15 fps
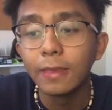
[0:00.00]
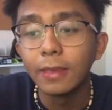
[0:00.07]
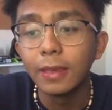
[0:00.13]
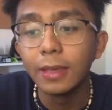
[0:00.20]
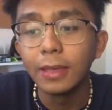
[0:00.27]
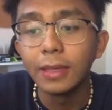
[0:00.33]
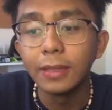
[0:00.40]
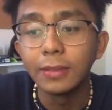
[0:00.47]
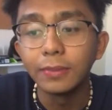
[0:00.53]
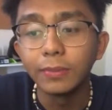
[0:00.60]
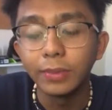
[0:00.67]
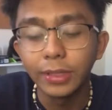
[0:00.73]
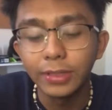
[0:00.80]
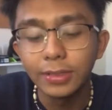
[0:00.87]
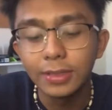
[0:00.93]
and
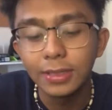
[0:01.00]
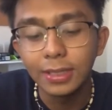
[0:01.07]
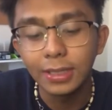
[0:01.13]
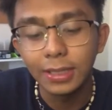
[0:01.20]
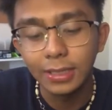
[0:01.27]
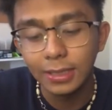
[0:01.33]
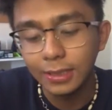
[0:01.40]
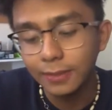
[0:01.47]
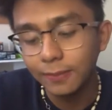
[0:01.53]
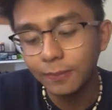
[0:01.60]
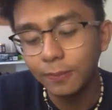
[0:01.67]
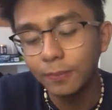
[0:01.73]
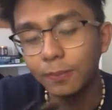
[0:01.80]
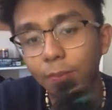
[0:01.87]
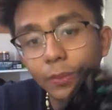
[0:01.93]
players can
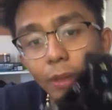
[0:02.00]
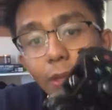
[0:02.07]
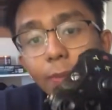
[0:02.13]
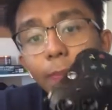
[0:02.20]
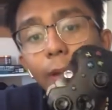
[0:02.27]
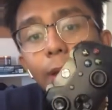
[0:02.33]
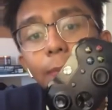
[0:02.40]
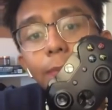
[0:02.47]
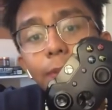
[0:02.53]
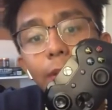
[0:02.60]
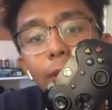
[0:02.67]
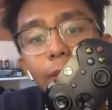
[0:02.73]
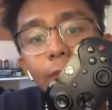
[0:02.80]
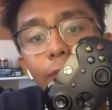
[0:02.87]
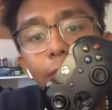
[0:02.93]
map
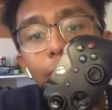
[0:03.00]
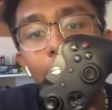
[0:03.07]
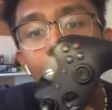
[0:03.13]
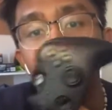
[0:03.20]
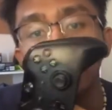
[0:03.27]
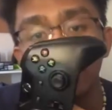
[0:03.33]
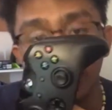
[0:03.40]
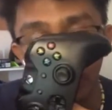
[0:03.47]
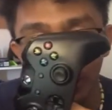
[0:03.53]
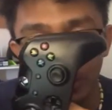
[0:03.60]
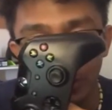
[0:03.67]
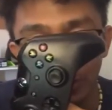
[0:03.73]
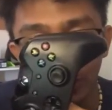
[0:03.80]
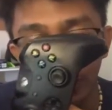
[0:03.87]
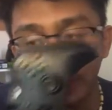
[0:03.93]
different things on the
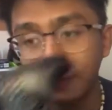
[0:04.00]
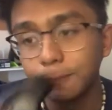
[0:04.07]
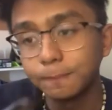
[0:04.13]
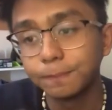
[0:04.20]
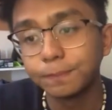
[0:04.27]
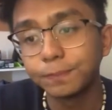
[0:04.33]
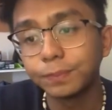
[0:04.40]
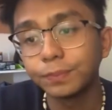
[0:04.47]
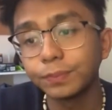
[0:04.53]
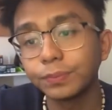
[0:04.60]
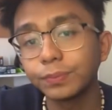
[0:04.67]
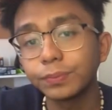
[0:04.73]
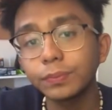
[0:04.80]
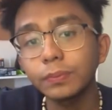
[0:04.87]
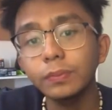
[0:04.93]
controller,
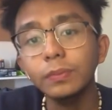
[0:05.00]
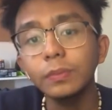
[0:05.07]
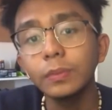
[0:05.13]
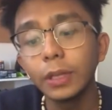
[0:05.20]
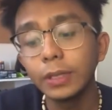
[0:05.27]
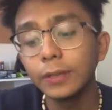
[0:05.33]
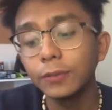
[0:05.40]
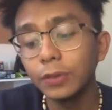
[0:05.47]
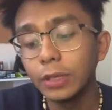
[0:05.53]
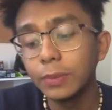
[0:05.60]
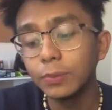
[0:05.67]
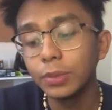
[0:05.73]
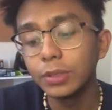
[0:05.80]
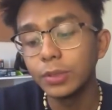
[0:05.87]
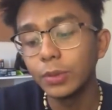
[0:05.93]
make different
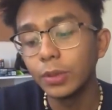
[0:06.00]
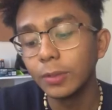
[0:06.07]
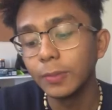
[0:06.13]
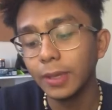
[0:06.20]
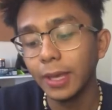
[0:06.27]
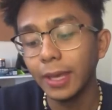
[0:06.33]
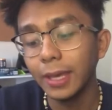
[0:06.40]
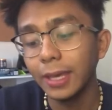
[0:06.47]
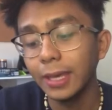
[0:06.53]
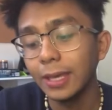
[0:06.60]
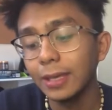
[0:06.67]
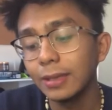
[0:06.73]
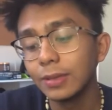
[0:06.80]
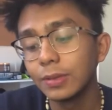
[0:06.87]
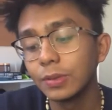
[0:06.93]
inputs. So you can make
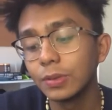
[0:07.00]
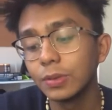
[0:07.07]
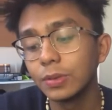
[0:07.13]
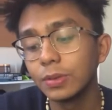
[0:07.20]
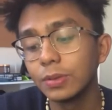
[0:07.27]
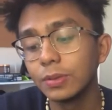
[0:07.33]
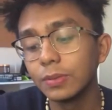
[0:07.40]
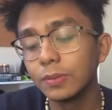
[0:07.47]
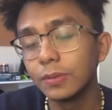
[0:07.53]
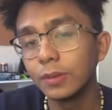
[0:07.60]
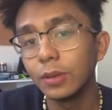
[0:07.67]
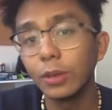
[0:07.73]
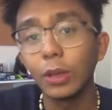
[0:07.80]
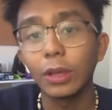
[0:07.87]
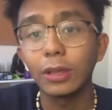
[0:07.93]
A,
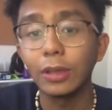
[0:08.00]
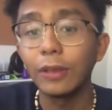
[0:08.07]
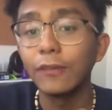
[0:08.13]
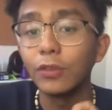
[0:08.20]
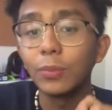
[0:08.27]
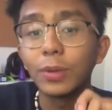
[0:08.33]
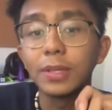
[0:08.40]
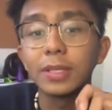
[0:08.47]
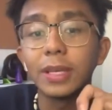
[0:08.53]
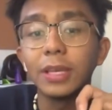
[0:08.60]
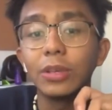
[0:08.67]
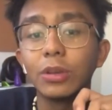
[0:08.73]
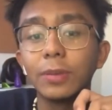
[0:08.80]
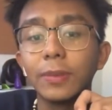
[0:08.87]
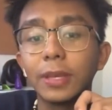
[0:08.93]
if you press A
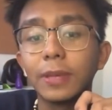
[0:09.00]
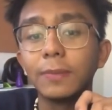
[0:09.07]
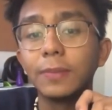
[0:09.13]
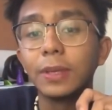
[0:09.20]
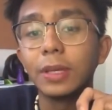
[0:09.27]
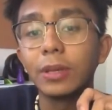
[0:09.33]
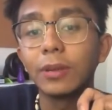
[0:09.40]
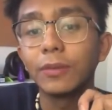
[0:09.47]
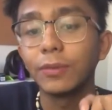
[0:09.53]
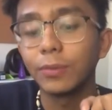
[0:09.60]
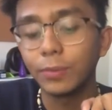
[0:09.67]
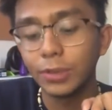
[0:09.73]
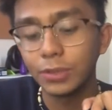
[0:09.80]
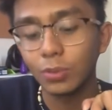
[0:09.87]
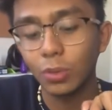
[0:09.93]
you can make it B, or if you
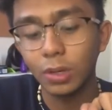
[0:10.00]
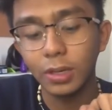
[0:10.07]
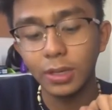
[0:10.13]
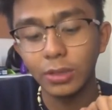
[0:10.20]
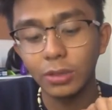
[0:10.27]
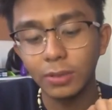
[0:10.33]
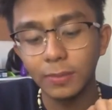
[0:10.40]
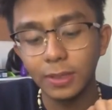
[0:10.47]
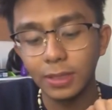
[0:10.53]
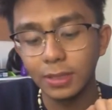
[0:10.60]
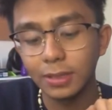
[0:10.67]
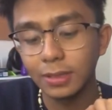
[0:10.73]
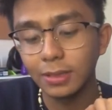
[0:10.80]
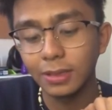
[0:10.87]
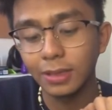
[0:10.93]
press Y you can make
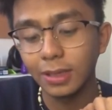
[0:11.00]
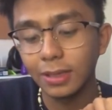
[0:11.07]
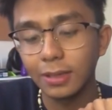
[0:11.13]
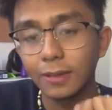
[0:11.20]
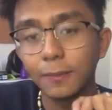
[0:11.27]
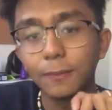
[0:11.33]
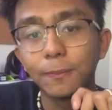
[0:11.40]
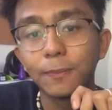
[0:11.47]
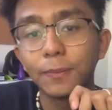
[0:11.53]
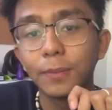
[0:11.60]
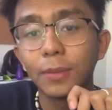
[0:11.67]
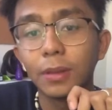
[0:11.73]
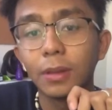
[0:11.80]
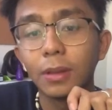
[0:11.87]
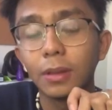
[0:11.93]
it like
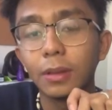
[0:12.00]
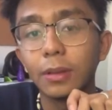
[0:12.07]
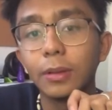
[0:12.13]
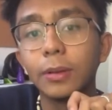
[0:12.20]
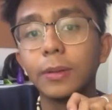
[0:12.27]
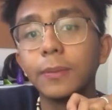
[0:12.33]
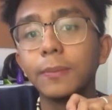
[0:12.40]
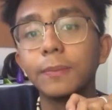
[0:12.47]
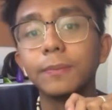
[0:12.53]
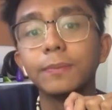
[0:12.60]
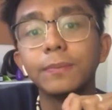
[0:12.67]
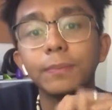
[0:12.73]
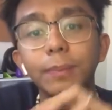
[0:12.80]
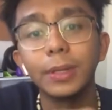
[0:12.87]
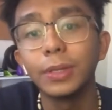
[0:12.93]
the
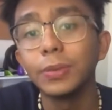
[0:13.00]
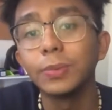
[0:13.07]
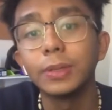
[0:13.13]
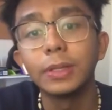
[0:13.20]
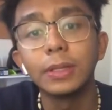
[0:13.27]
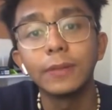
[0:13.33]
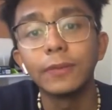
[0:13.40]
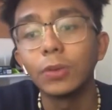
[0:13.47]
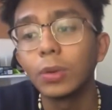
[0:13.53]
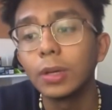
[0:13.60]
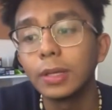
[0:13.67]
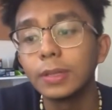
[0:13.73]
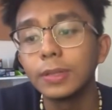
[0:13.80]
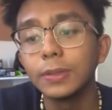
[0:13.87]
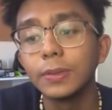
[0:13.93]
menu button if you
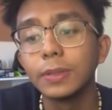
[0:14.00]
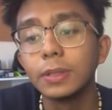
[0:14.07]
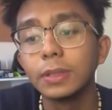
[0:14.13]
wanted to.